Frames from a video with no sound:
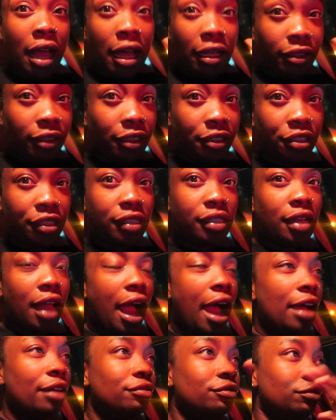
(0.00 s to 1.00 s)
Listen,
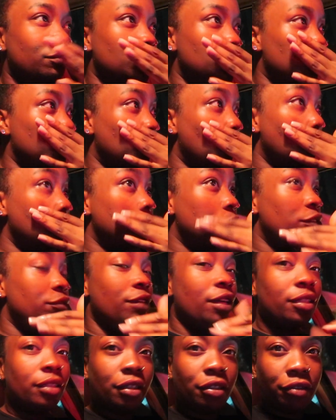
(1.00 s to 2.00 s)
I was rolling
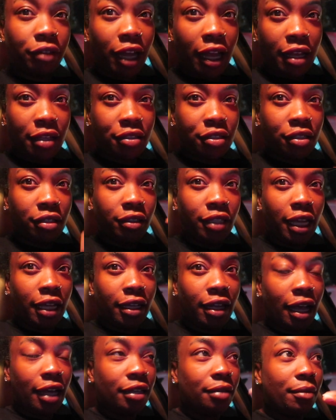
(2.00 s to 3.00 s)
around in grass, so like
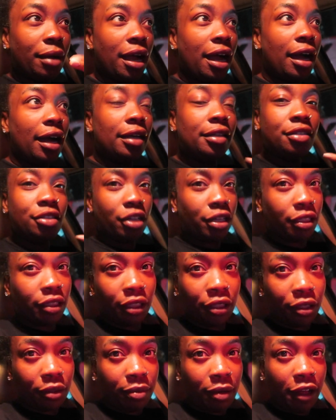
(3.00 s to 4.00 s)
kind of my eyes are a
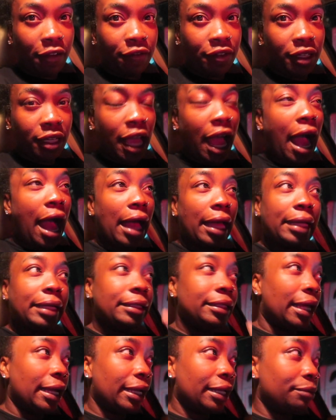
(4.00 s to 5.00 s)
little puffy. I
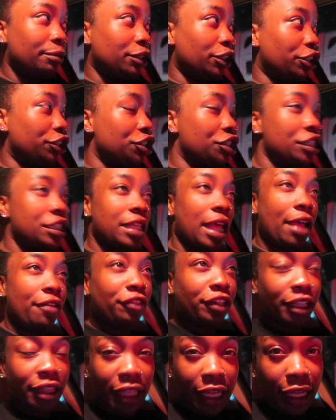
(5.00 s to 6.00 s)
like am allergic to
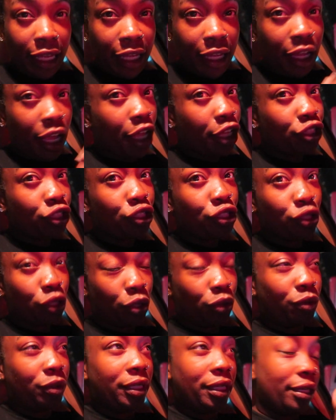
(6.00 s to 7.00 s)
everything,
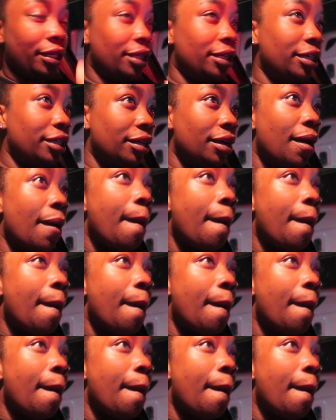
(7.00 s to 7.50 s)
so yeah.